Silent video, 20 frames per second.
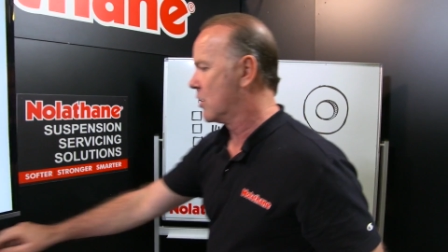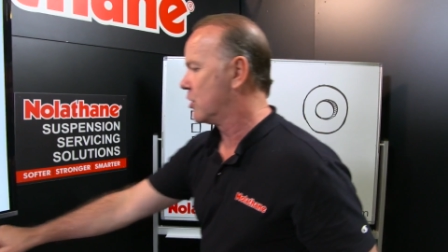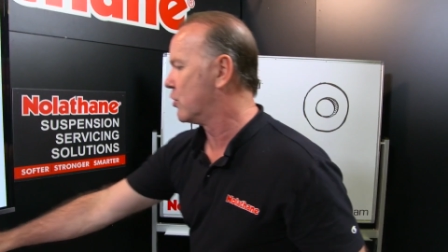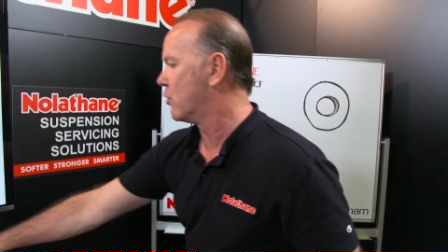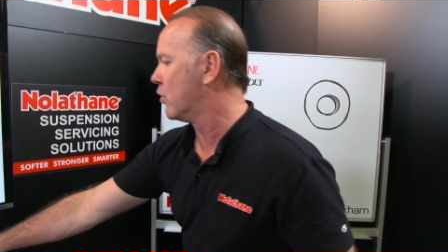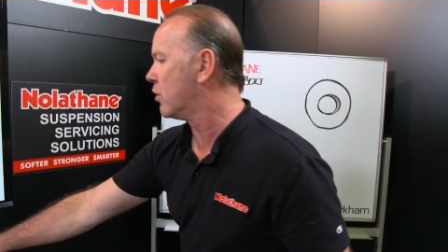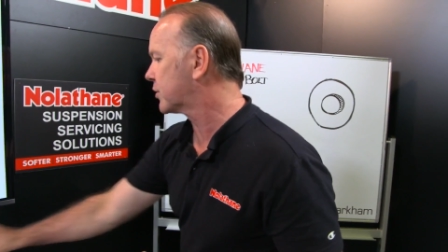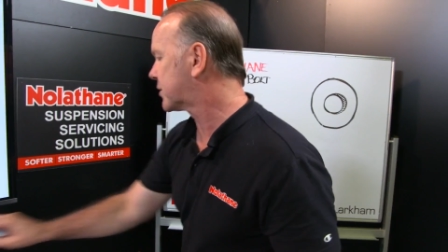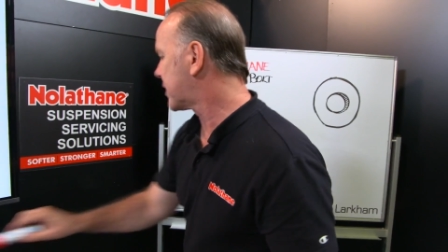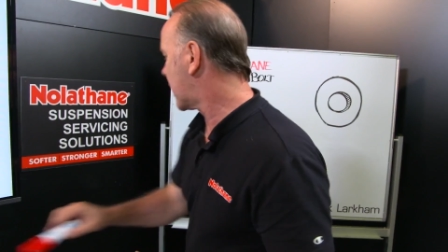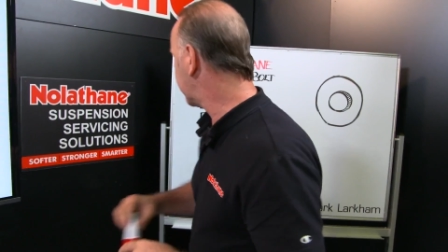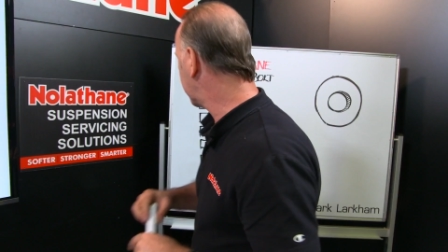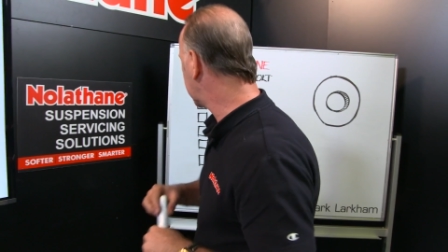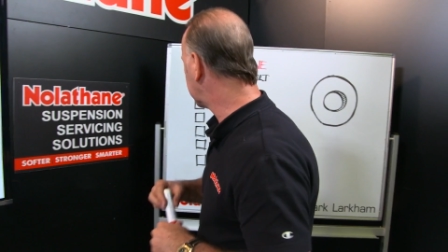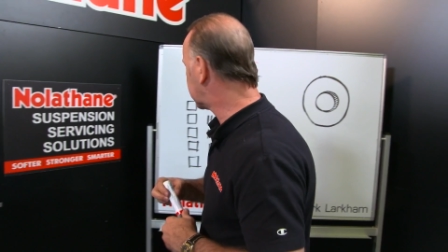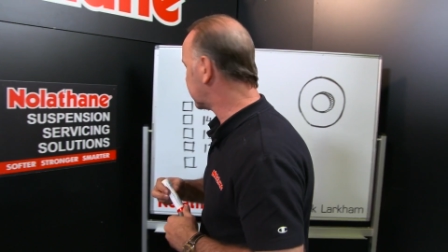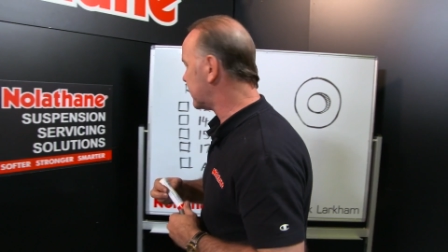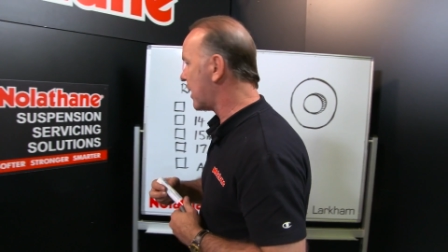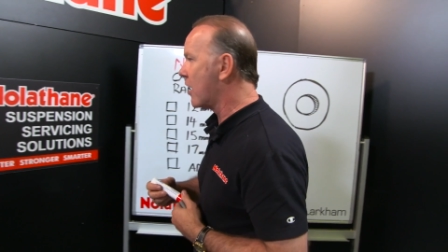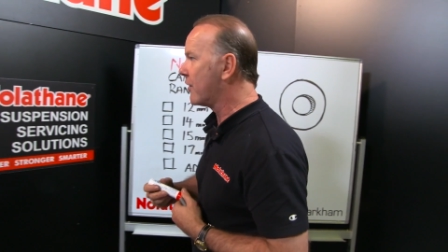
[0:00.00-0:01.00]
you also
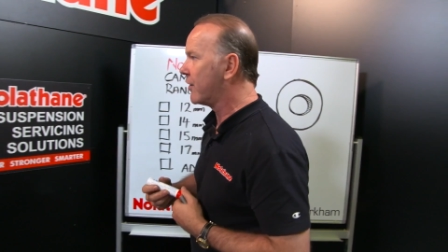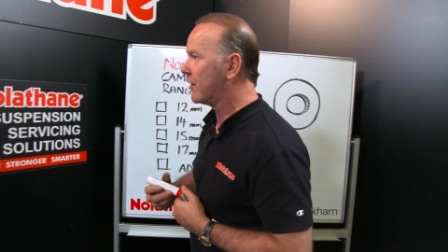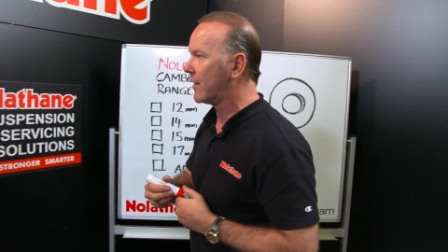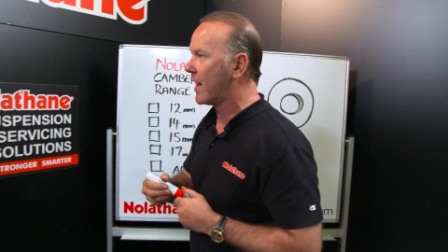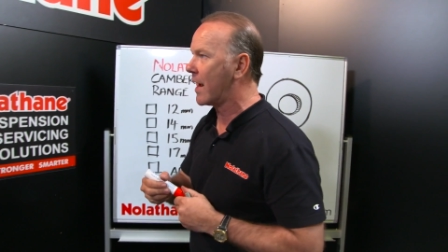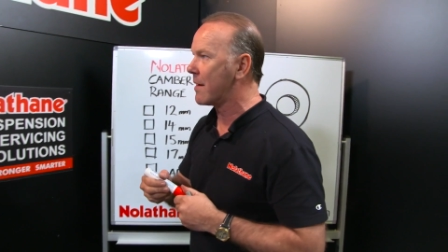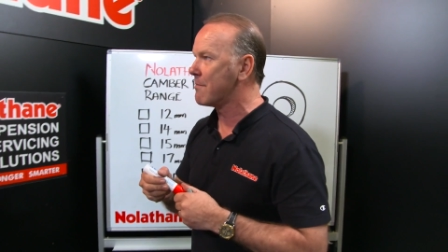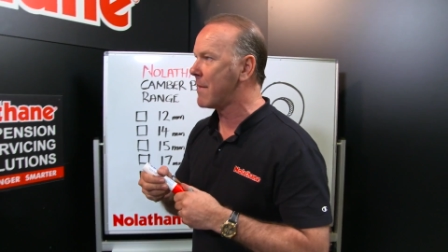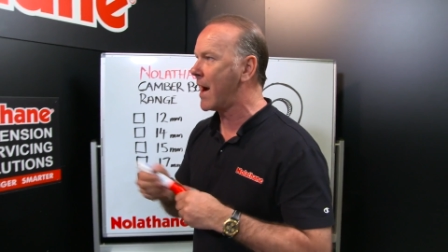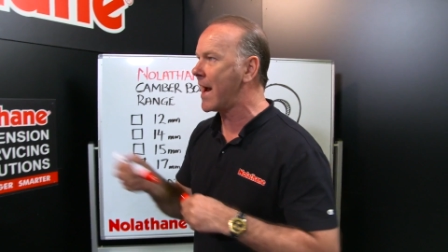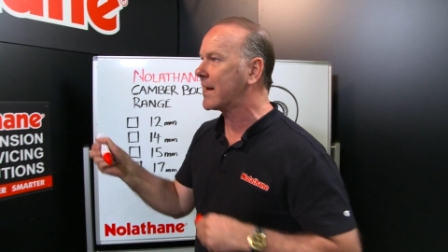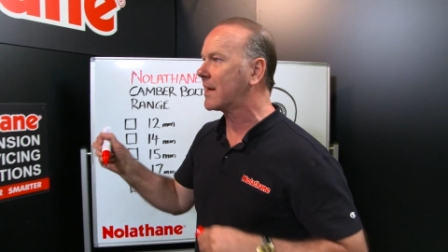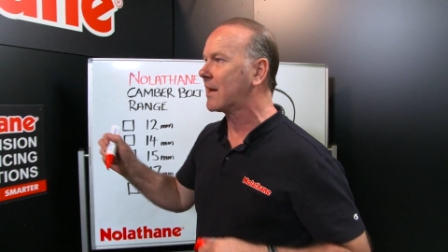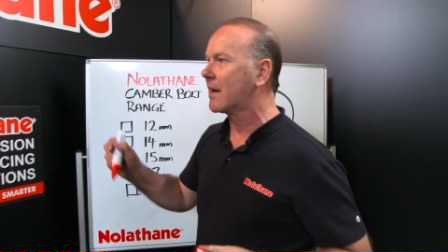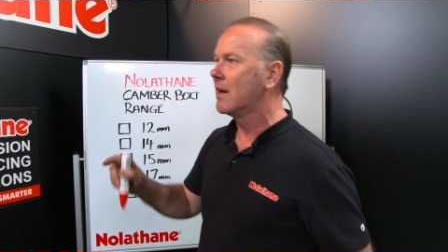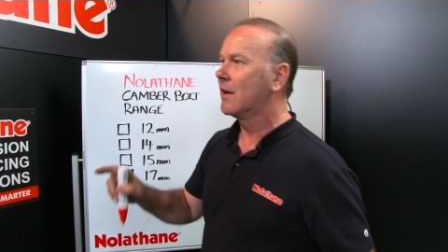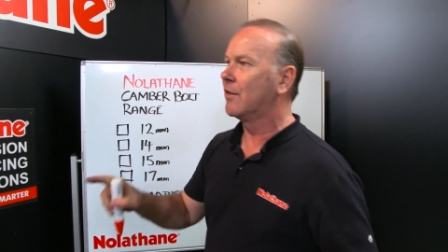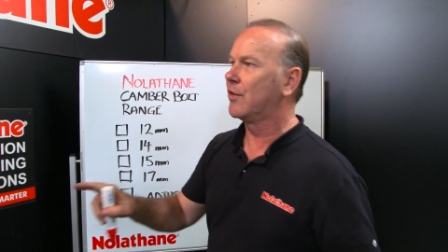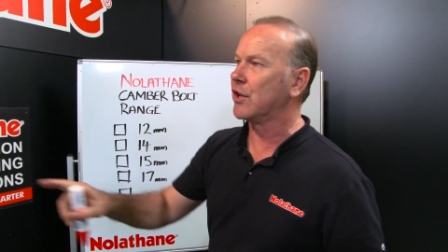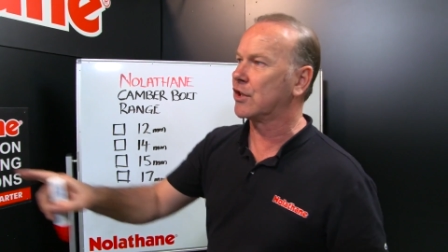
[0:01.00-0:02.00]
need to know that they make
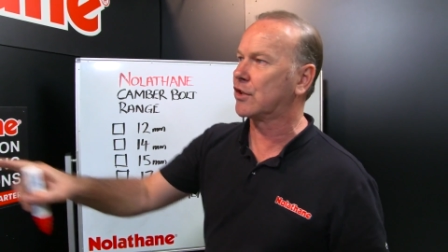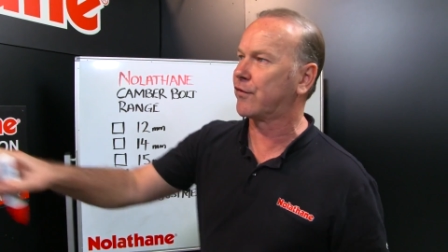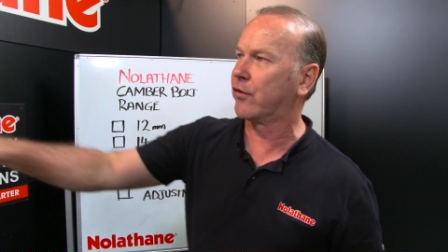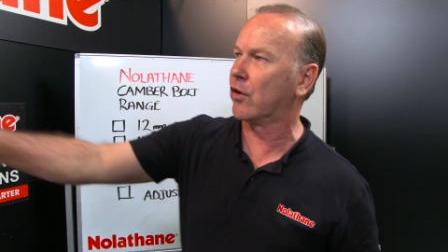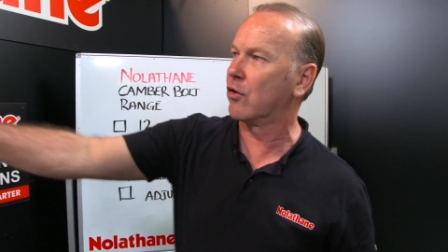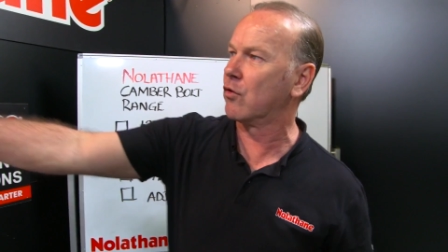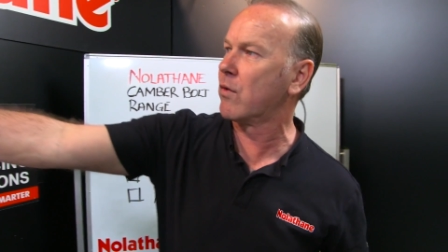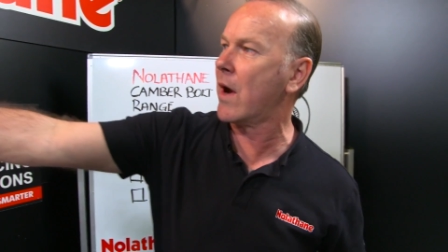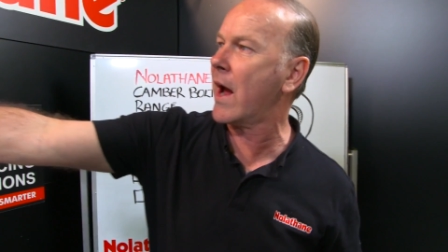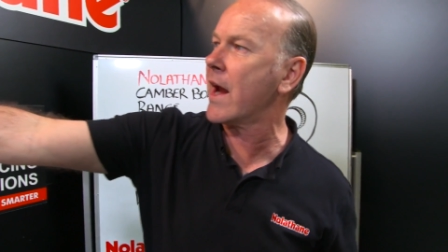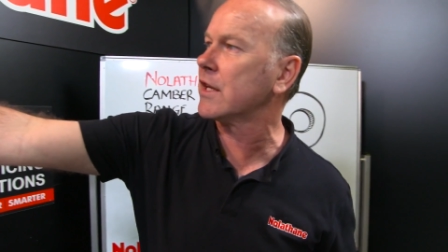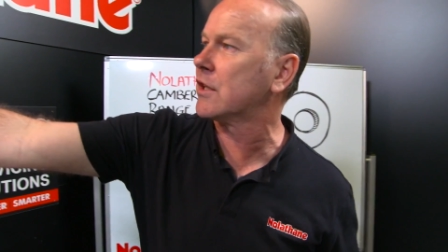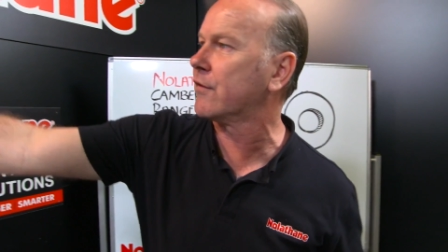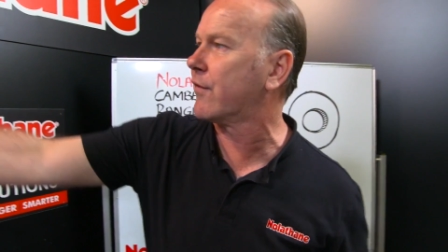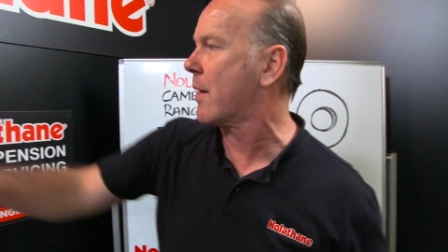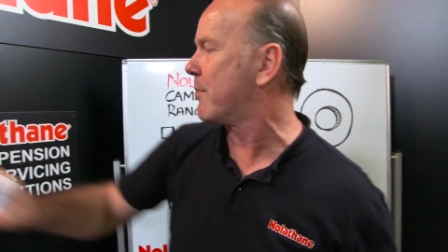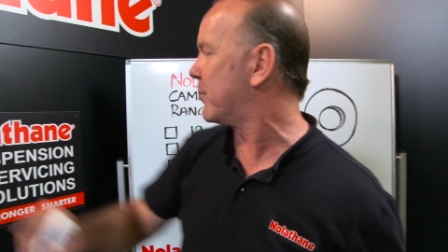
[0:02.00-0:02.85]
this for a range of